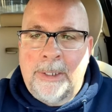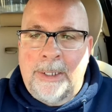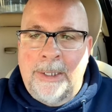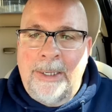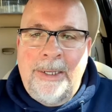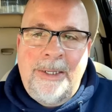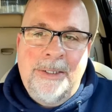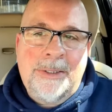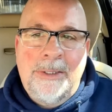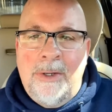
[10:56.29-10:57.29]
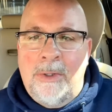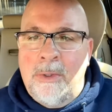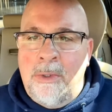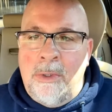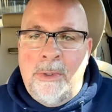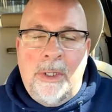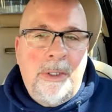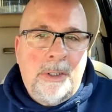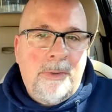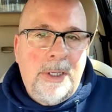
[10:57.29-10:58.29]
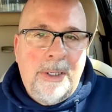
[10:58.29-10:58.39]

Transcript: It is, Lulu33,